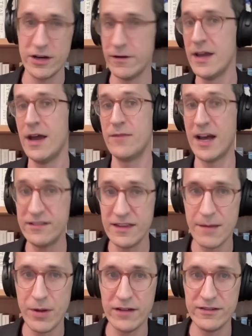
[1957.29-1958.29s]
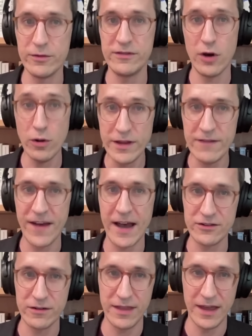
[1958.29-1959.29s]
I'm not saying that policy was the only
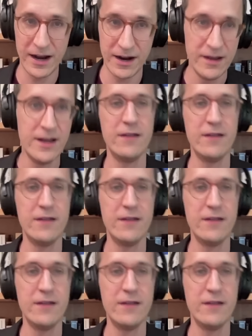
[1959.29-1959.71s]
factor there.